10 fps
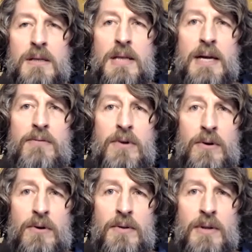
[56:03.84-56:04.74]

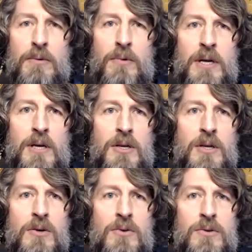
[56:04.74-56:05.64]
lever that we can
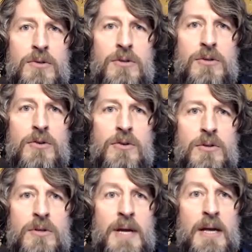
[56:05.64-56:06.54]
use to,
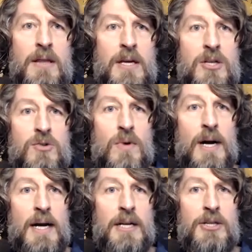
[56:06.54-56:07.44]
to make things
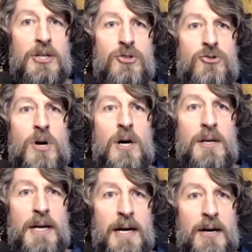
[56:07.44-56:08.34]
right and to draw
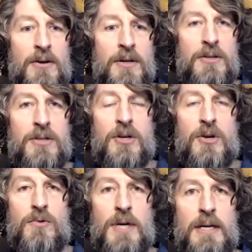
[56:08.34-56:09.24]
down and to
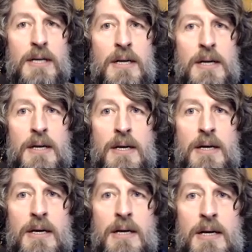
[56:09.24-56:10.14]
correct
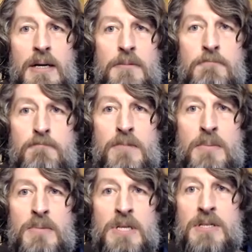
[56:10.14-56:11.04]
um,
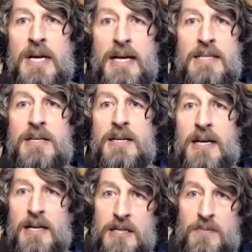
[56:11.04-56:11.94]
mistakes, to
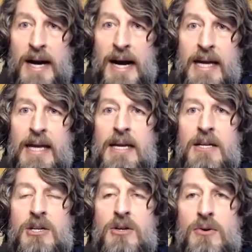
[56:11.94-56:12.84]
get us back
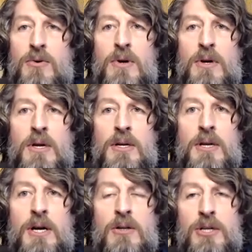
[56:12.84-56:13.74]
into
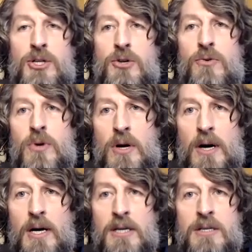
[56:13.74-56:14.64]
not only true
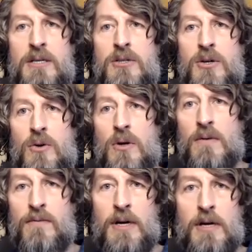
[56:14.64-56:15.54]
cost and total
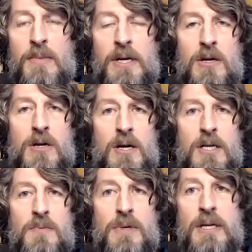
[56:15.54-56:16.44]
environmental
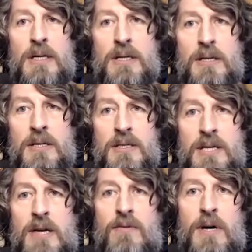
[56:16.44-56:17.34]
cost, but into the
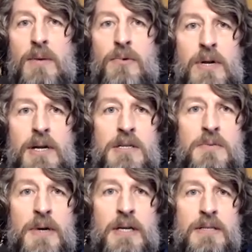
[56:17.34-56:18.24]
safe operating
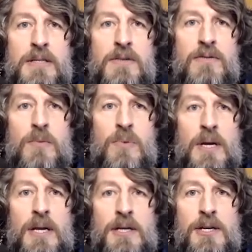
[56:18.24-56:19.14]
spaces of our
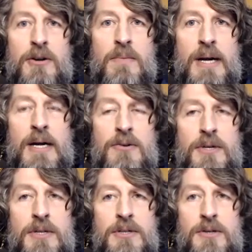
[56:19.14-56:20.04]
planetary
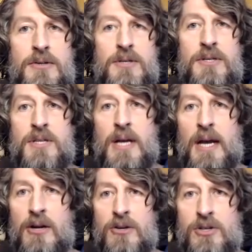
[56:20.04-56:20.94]
boundaries to
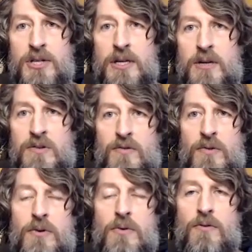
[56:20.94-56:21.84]
sustain ourselves
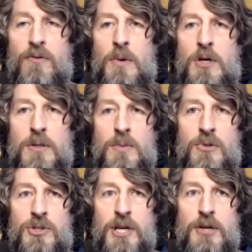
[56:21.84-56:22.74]
for, for
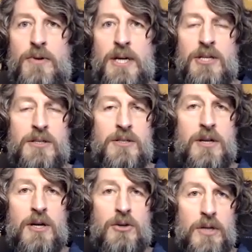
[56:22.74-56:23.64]
multiple generations,
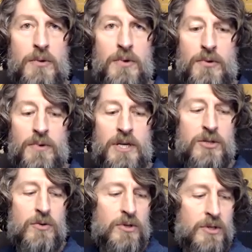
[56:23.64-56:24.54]
not only with
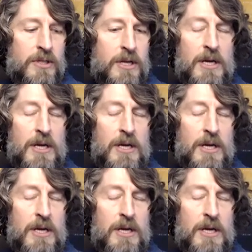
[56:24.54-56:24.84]
resources,